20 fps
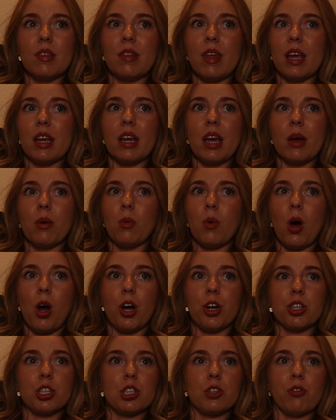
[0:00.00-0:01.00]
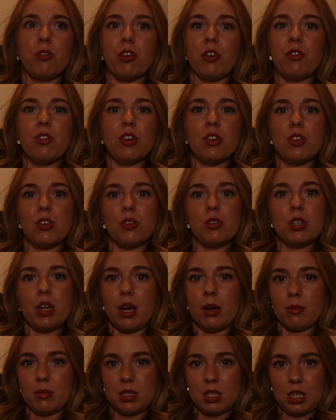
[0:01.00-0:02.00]
they get washed 52
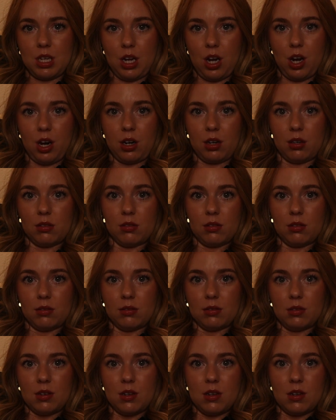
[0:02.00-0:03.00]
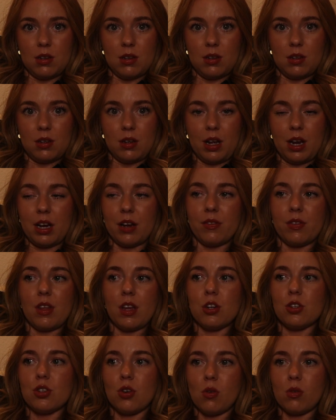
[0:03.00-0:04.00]
times a year. And if
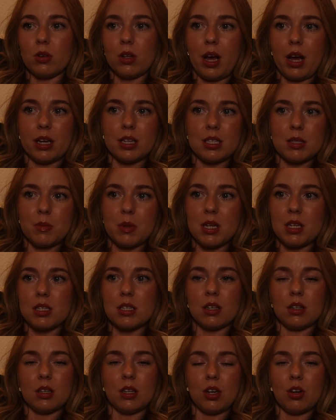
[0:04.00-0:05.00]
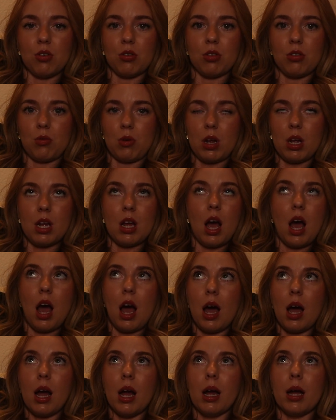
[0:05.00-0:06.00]
they don't last me till year 3,
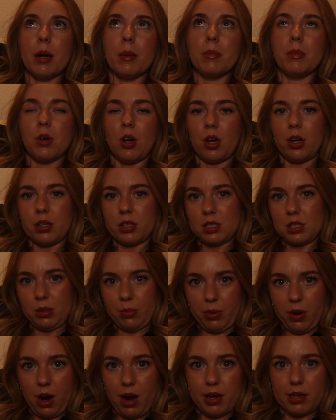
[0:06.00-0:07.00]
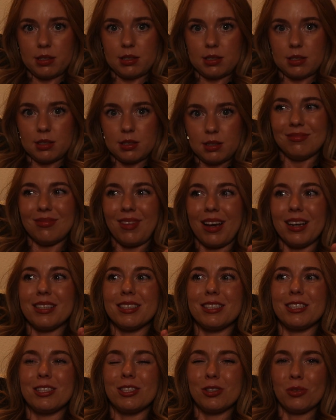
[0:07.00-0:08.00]
I'm not surprised. I
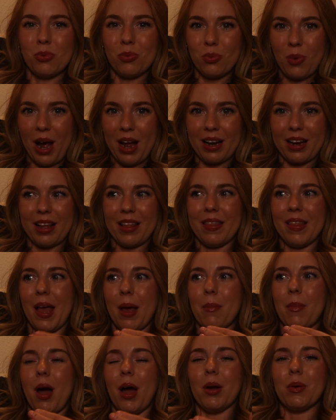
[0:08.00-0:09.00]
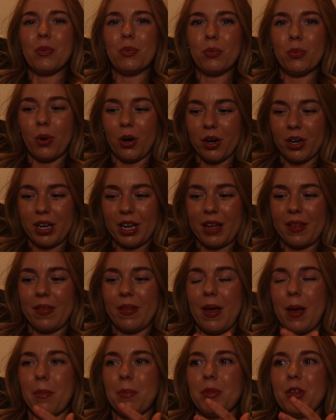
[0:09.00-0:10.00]
sweat in them. I work
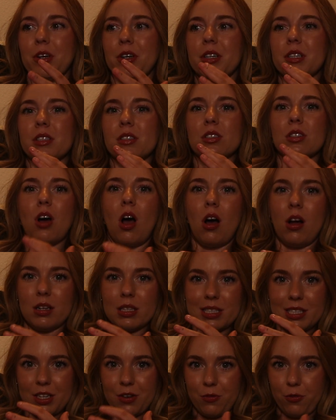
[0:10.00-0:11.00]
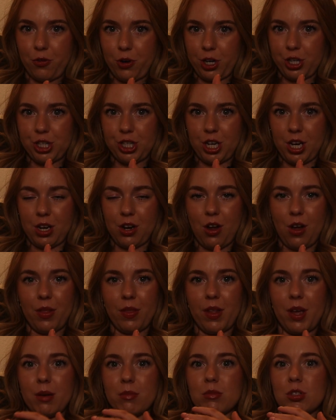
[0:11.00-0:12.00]
in them. There is constant friction
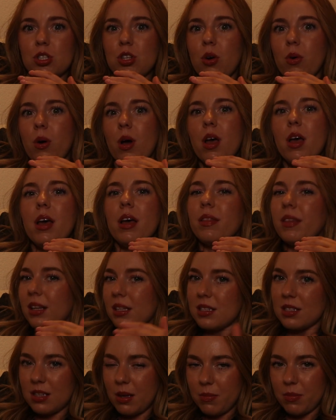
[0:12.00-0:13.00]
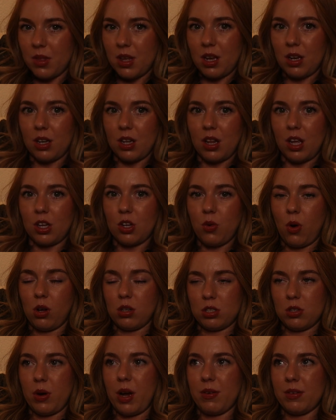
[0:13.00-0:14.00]
on them. So that's something that you
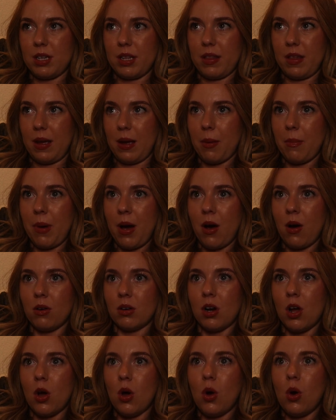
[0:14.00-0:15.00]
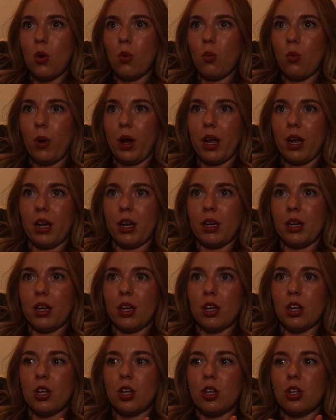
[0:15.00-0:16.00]
also have to think about
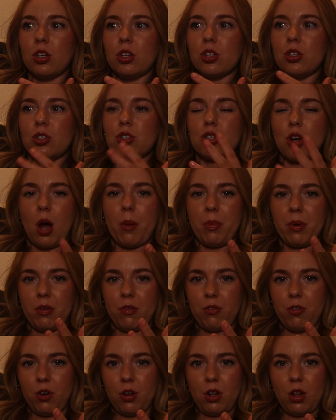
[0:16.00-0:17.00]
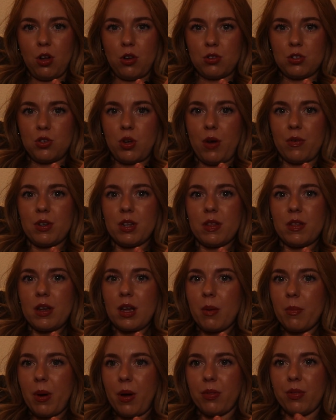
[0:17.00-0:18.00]
when shopping for clothes. You have to
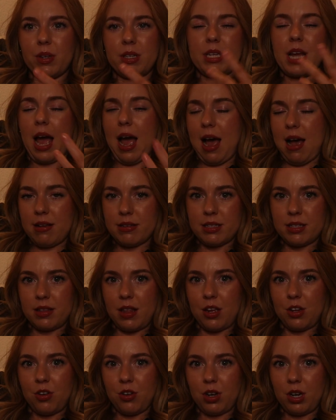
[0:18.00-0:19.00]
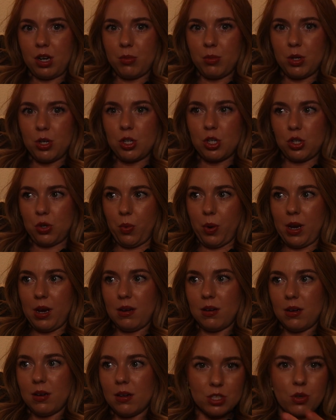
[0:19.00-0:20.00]
think about the task that you're going to be
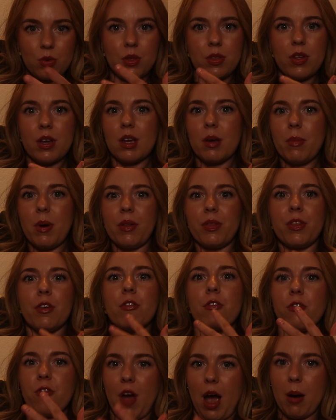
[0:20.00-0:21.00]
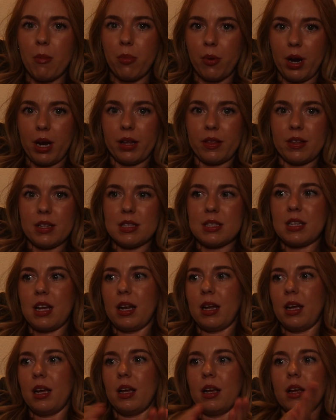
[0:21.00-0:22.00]
doing. So think about the fabric that's
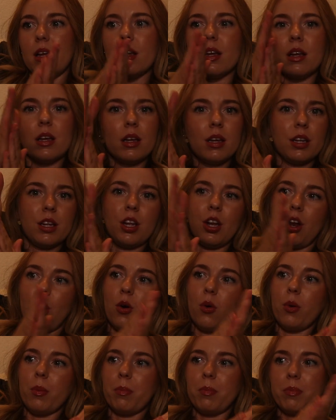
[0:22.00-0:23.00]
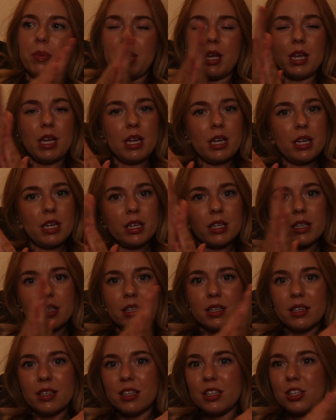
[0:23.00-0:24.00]
going to, be
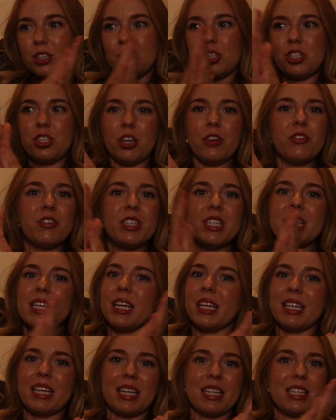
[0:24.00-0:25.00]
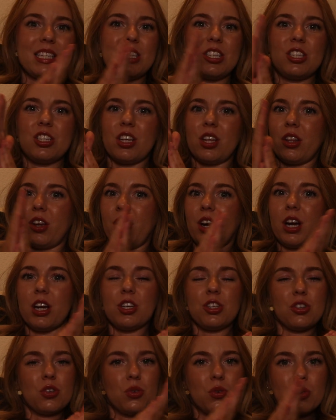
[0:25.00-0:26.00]
shifting against each
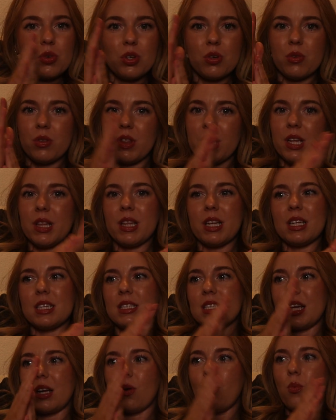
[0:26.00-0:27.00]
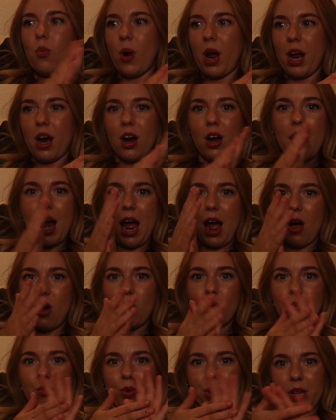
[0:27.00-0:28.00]
other. Do you think that it's going to wear
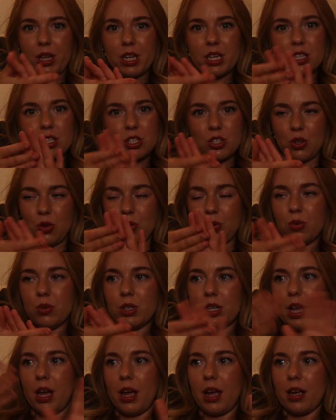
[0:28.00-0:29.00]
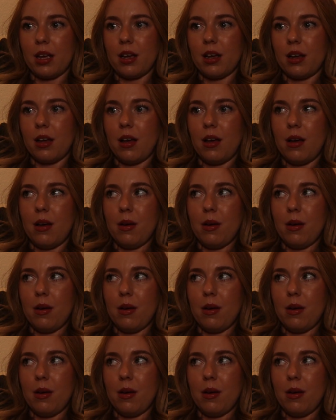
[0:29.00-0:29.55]
out really soon? Like